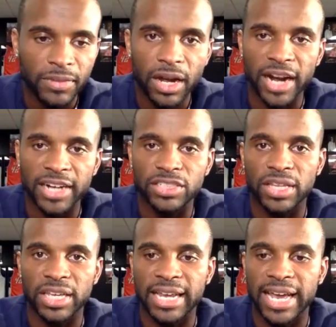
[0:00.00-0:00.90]
All right, so
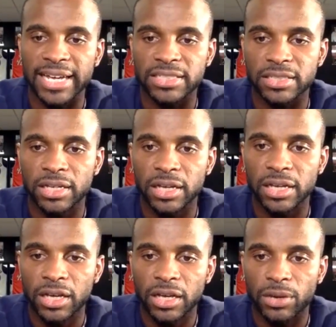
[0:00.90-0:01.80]
then next
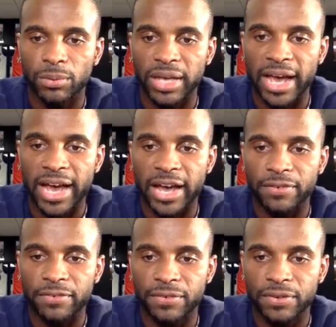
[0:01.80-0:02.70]
we
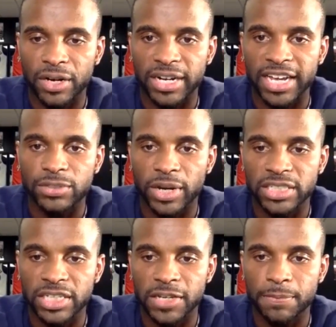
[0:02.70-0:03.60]
have our next
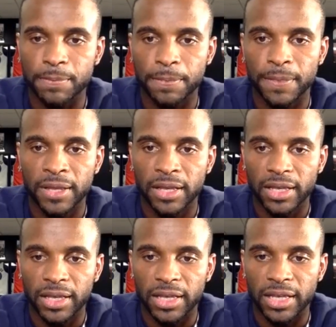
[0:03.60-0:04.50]
question
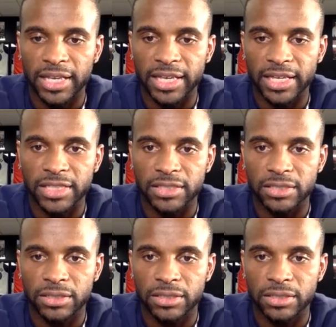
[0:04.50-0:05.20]
is,